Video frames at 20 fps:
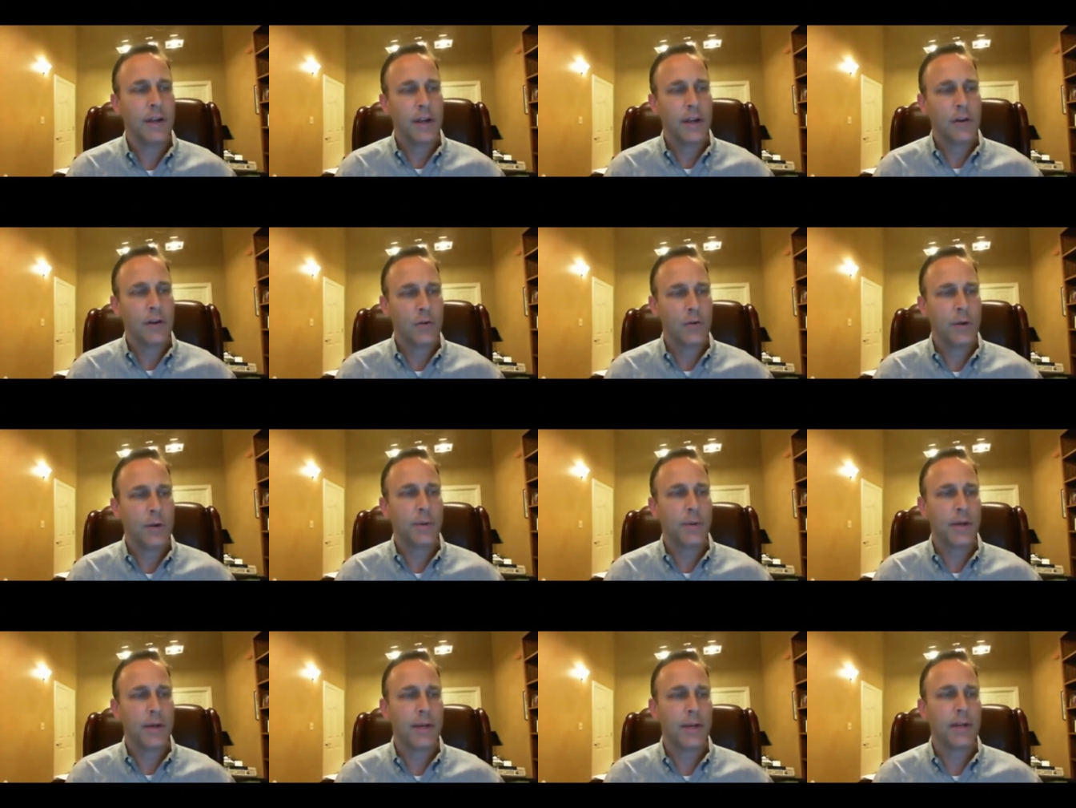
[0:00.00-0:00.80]

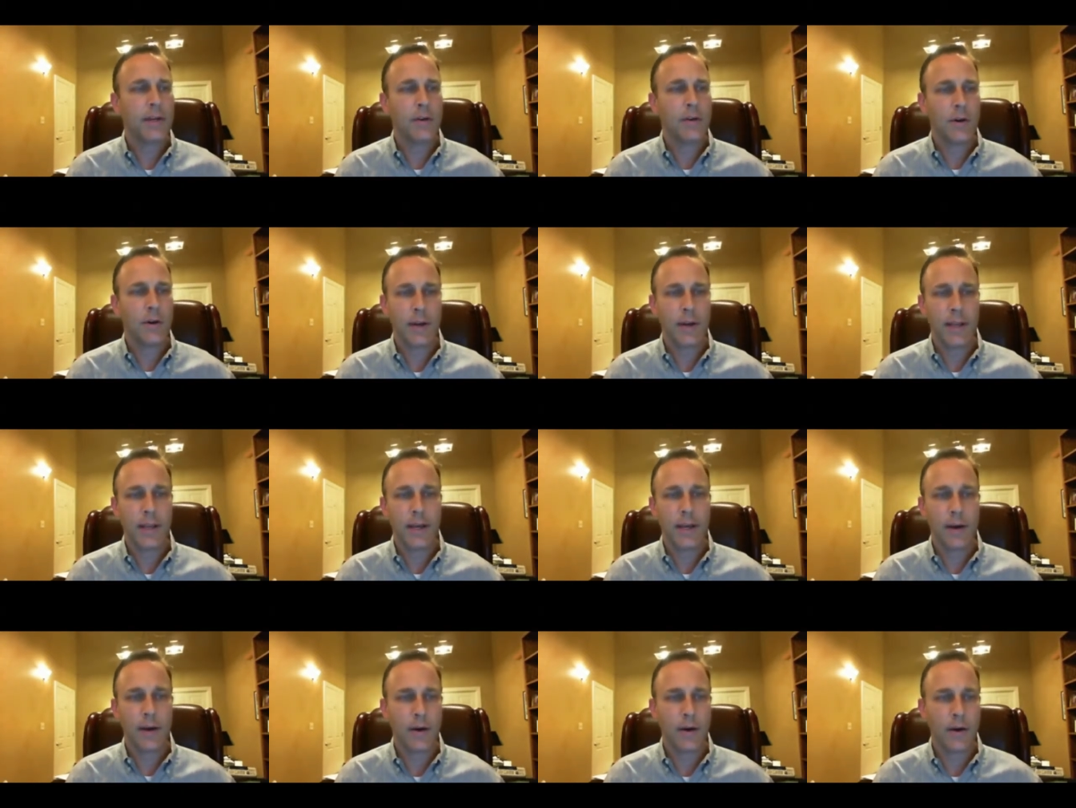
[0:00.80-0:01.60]
contributed to her
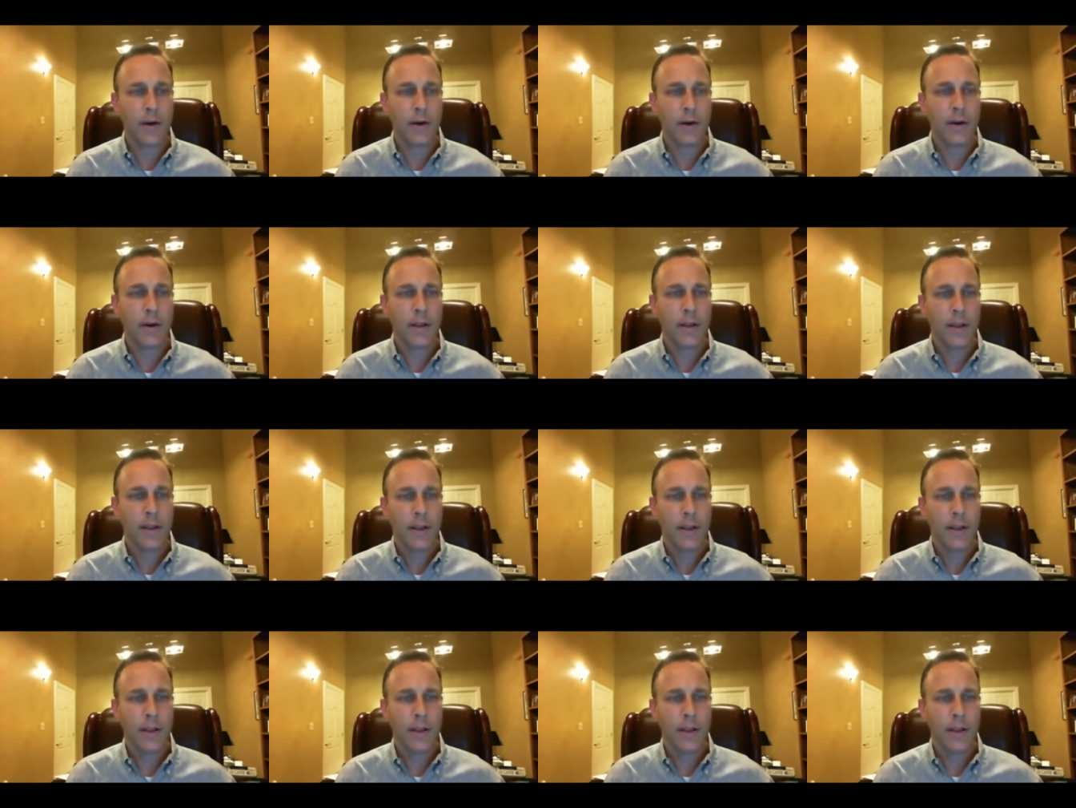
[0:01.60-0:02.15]
getting hurt.